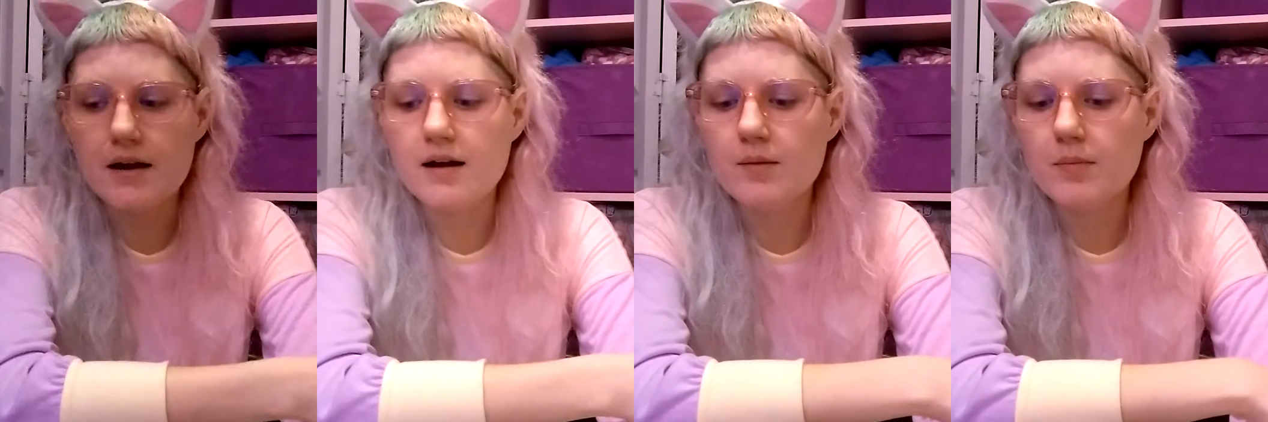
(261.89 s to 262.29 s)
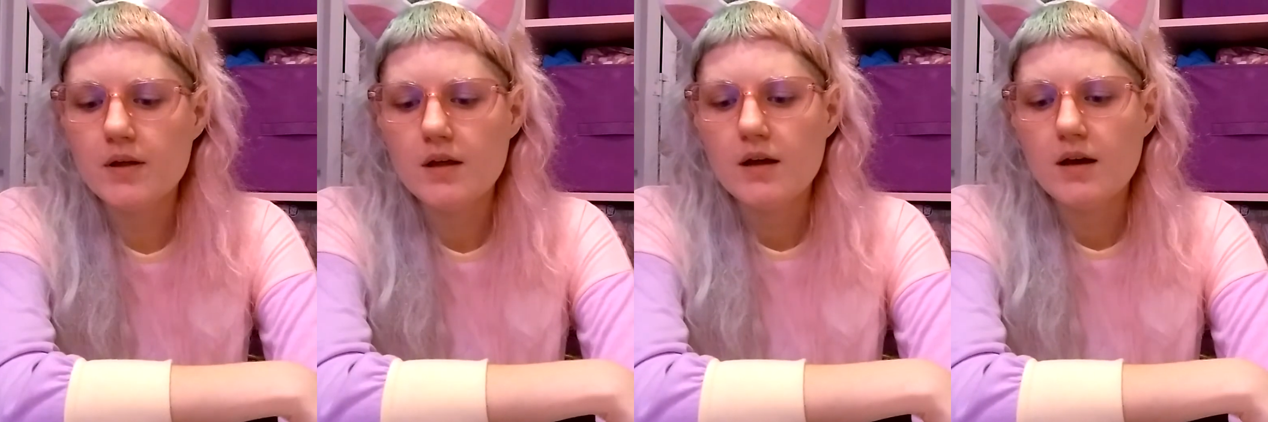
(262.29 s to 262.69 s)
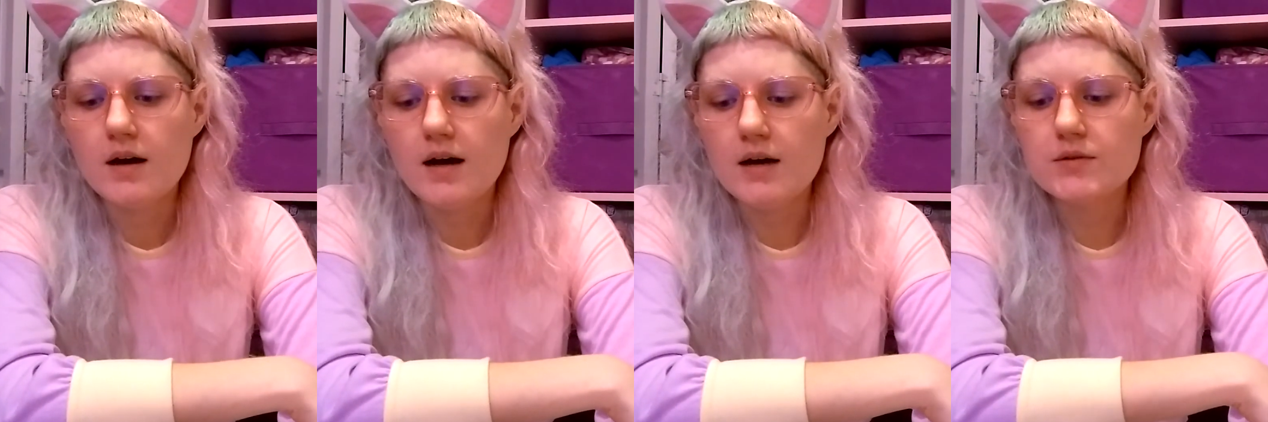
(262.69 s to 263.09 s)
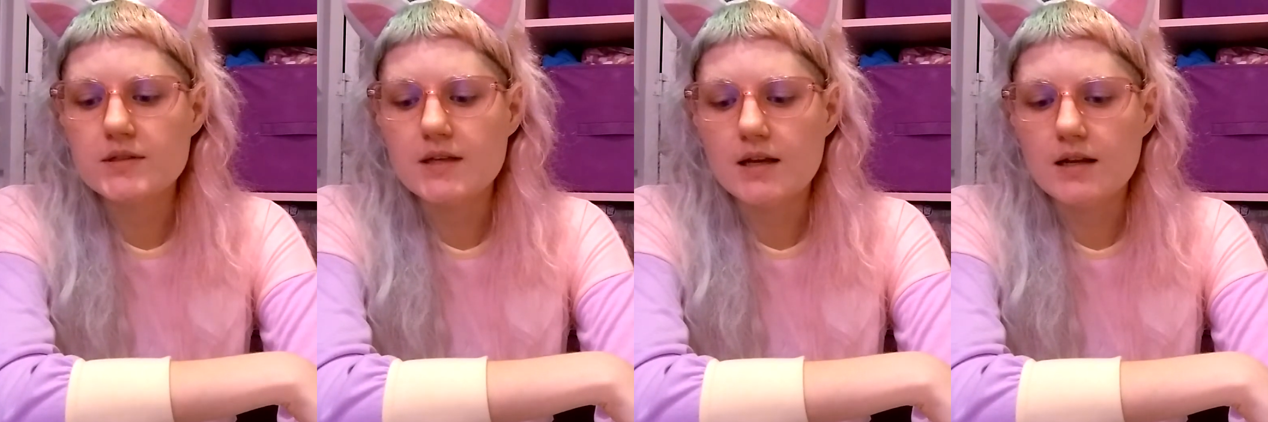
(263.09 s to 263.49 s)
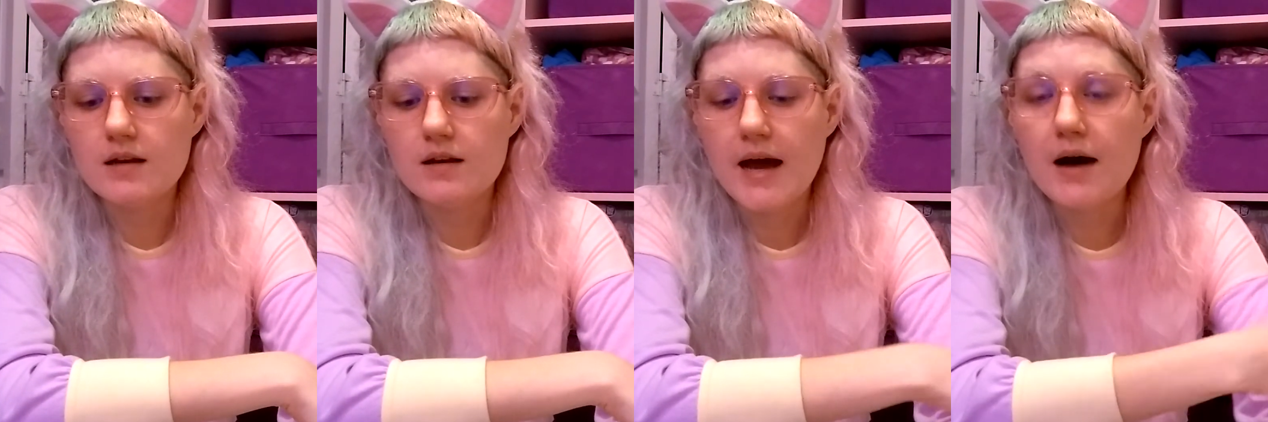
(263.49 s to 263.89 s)
up. I was
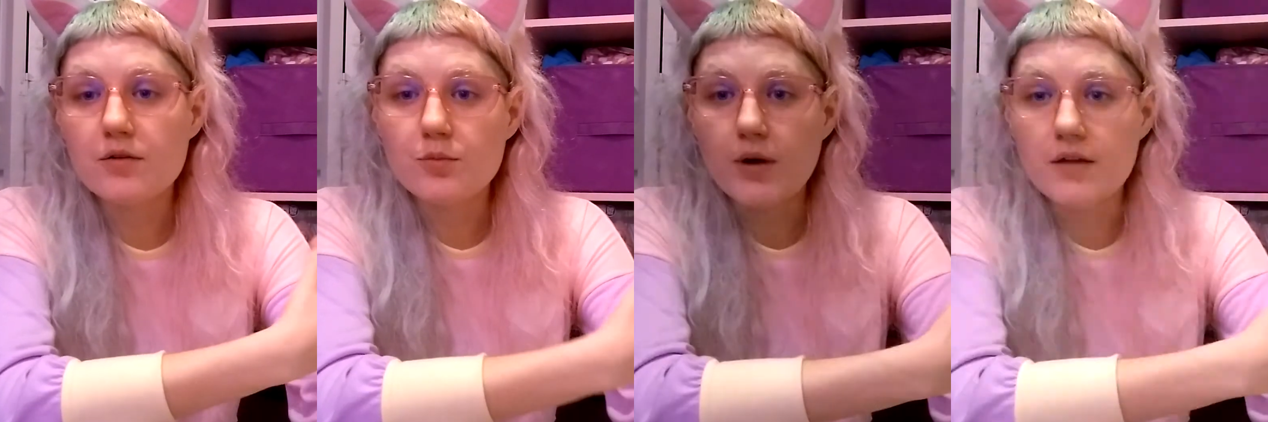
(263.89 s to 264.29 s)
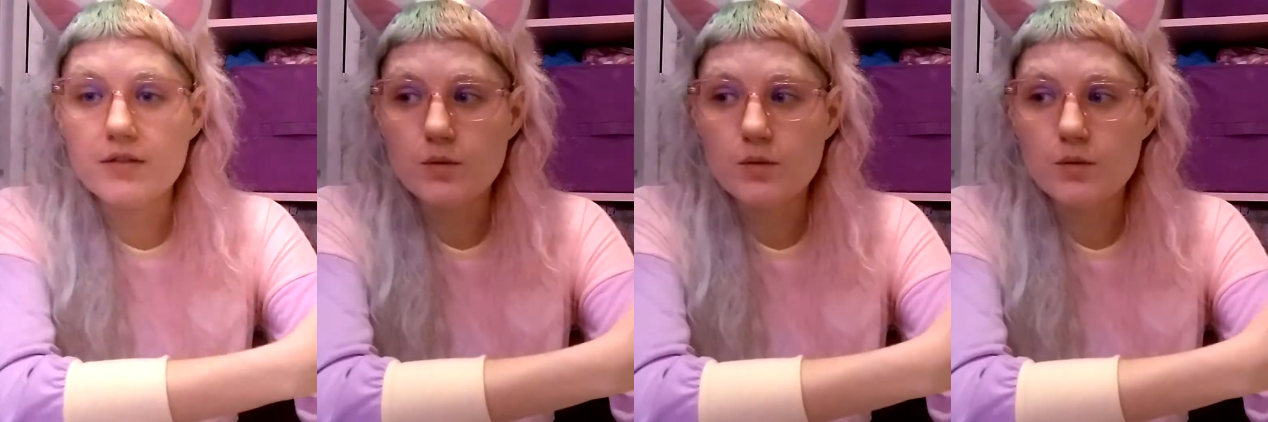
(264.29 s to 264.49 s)
getting out of breath and